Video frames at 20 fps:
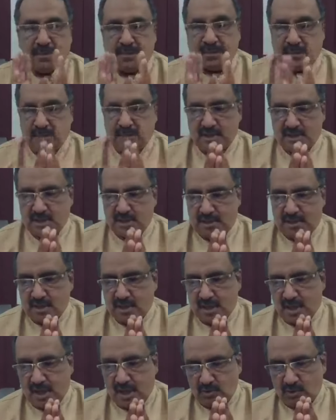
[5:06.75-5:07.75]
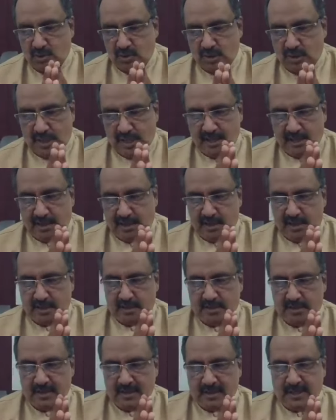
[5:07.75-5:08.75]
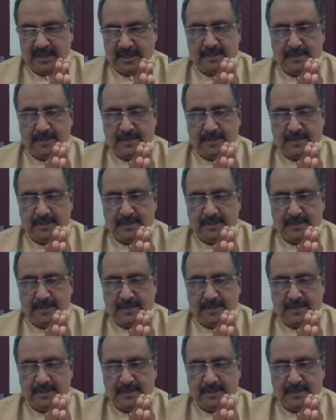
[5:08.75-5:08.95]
plus interest. How to calculate?